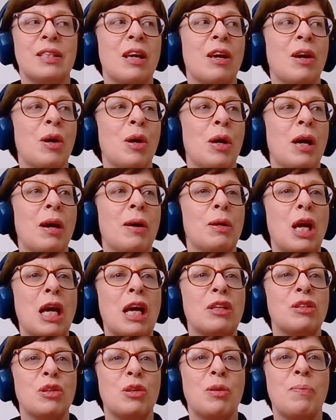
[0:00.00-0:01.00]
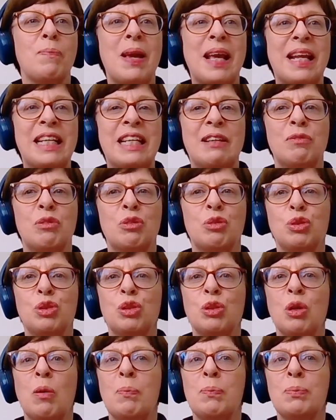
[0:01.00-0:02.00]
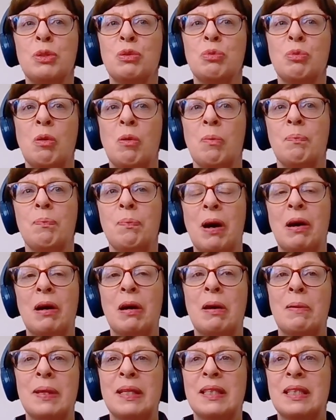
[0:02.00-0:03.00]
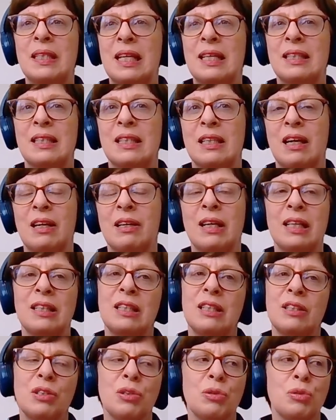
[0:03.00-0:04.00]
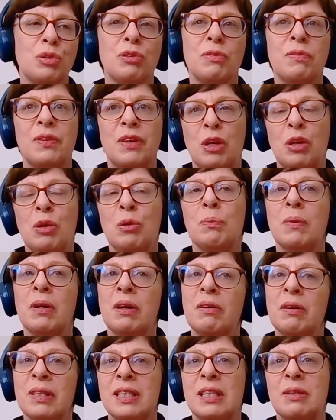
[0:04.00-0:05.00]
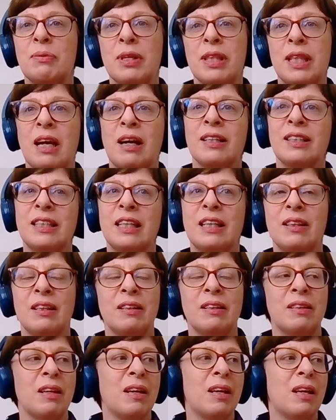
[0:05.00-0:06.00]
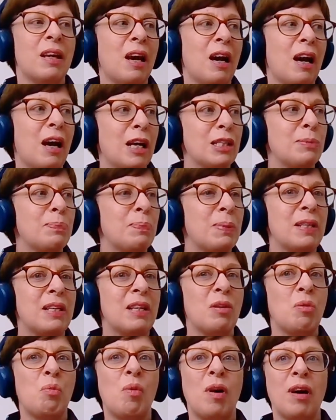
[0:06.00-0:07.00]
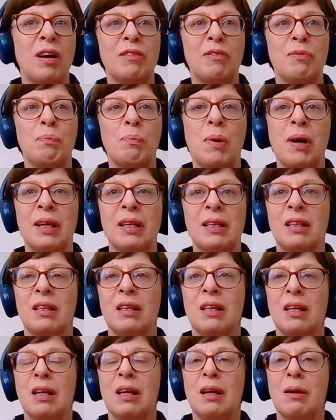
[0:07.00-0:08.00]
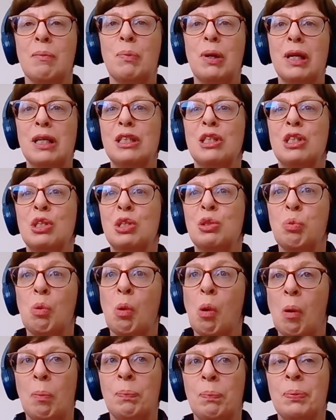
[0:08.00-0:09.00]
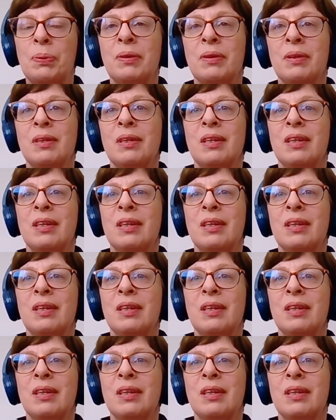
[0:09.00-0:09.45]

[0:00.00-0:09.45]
There's a sort of medieval job swap poem. It's a source of humour, is it, with the idea that a husband and a wife might swap